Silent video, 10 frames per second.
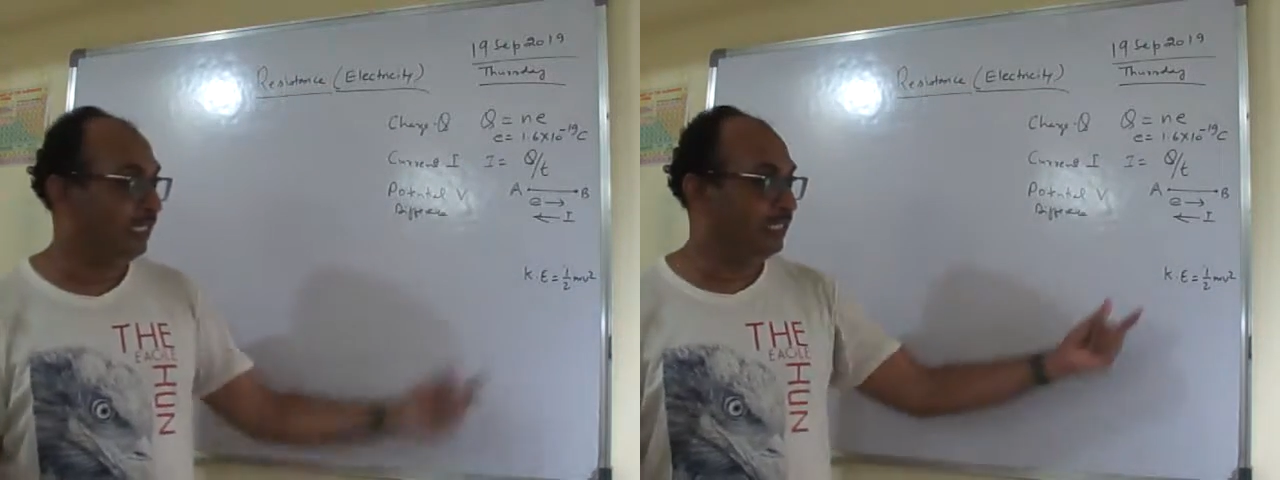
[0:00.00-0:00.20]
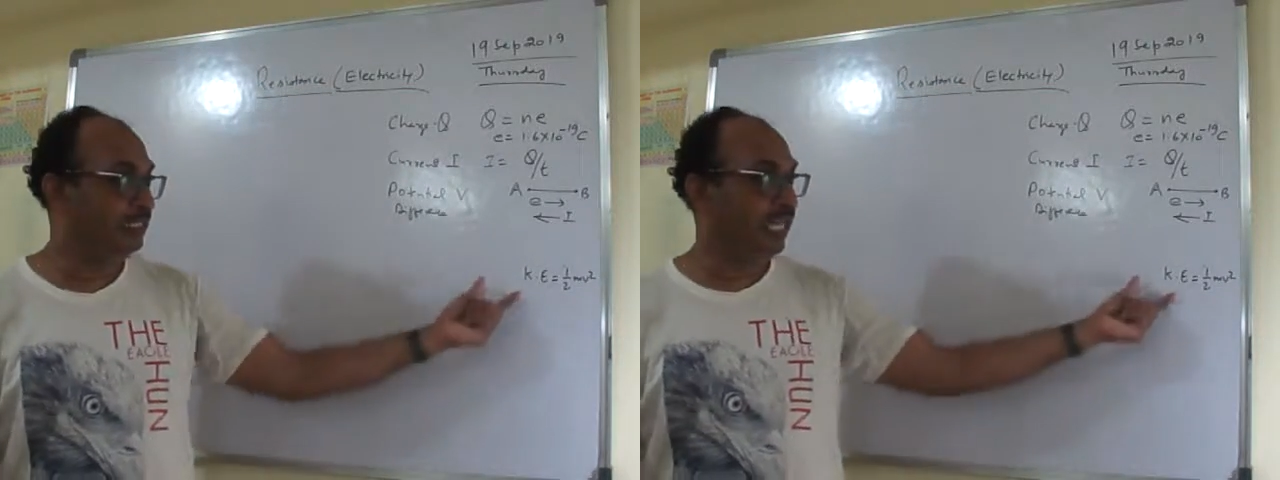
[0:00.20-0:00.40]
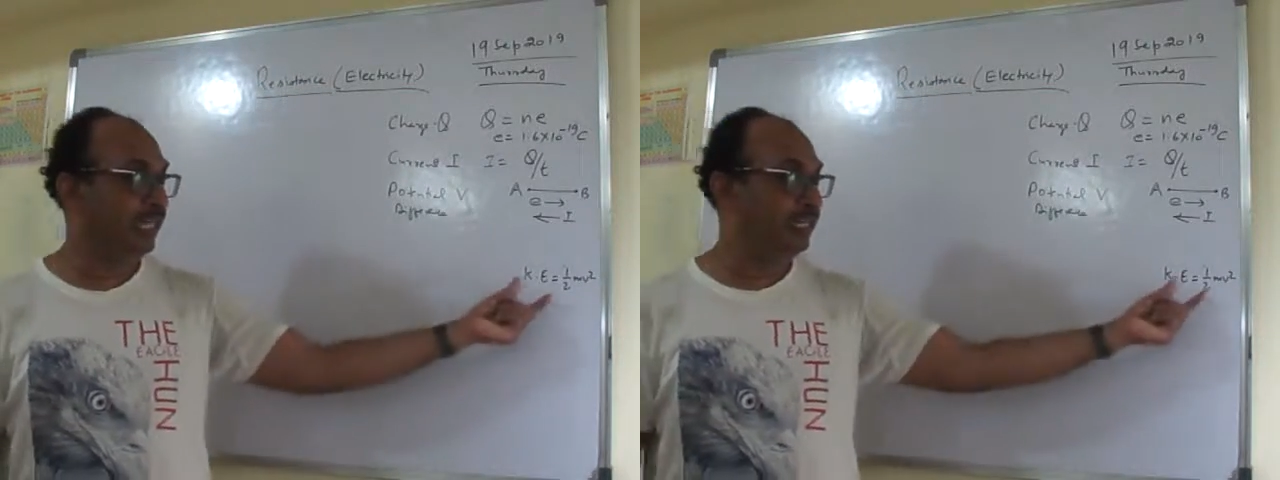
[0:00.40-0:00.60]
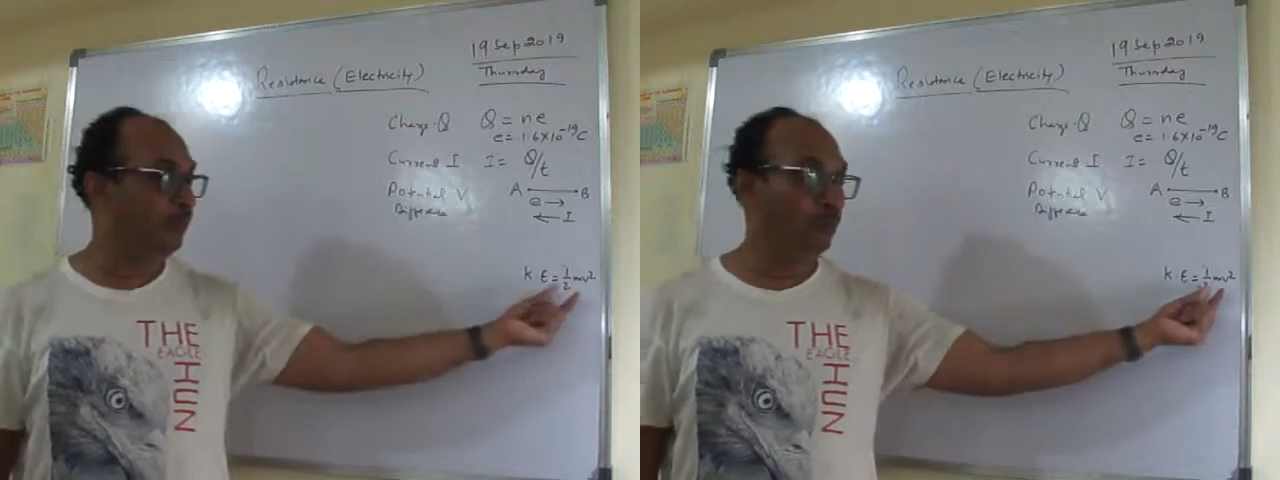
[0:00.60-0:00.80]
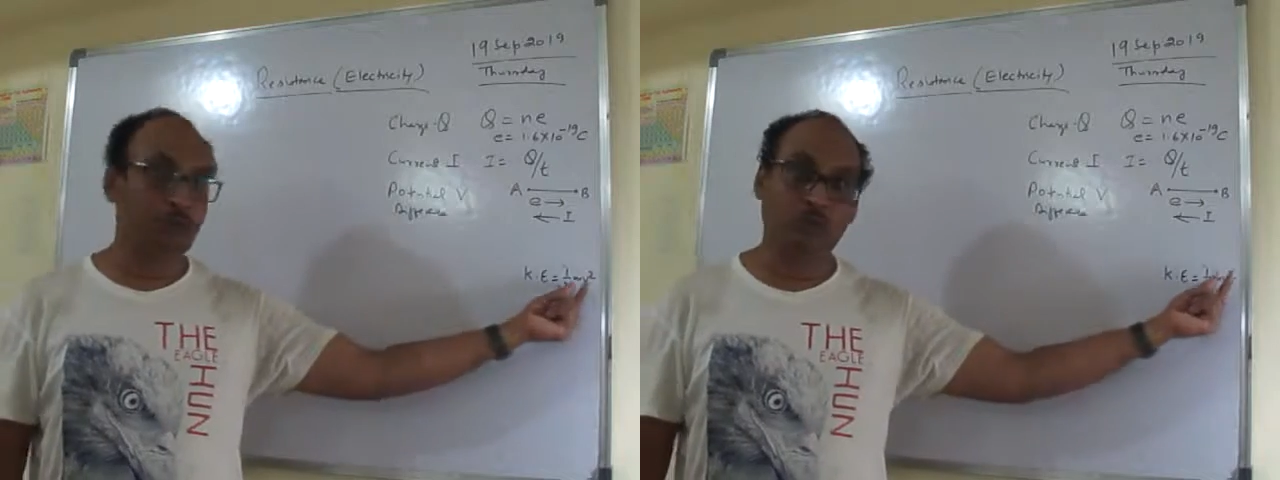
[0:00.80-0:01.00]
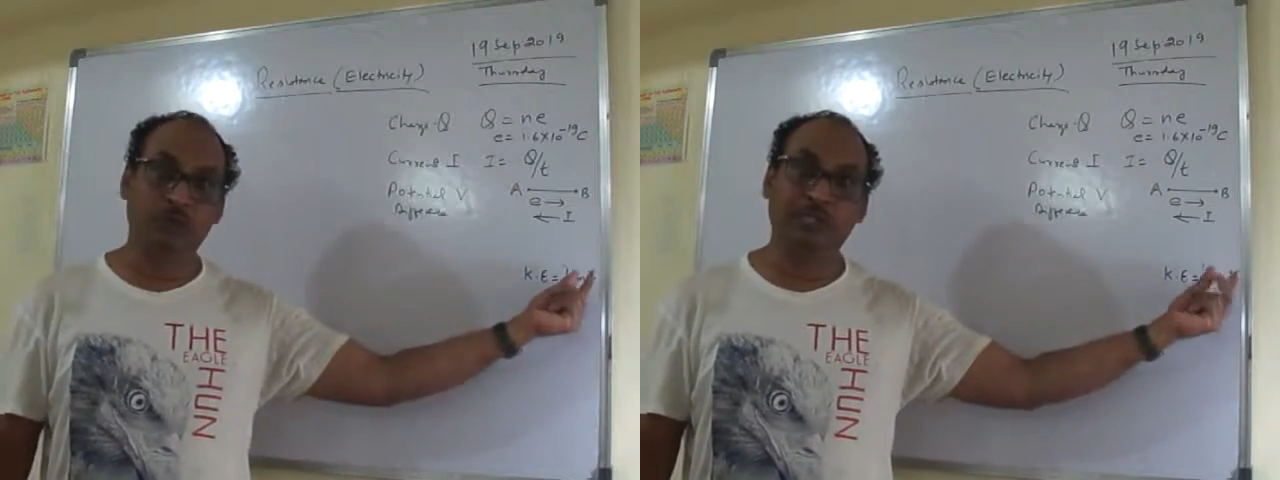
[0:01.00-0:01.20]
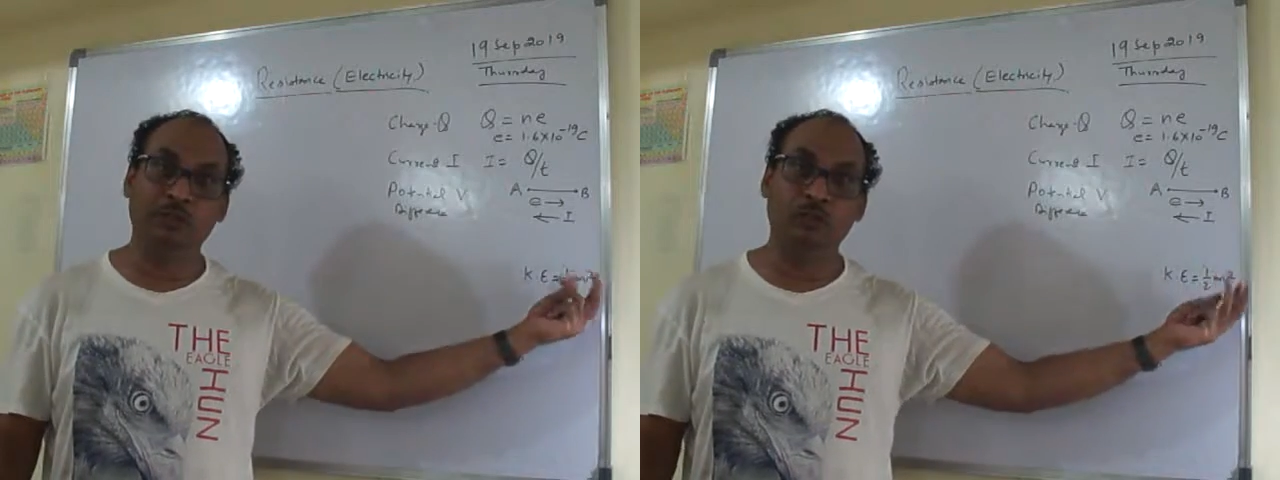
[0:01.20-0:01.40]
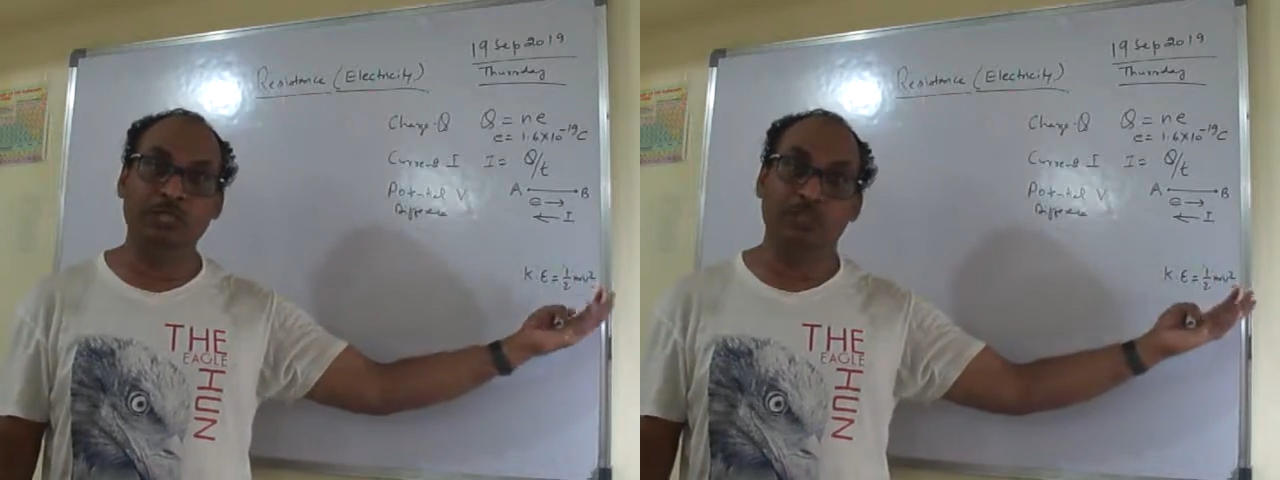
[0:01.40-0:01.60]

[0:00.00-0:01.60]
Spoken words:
is directly proportional to the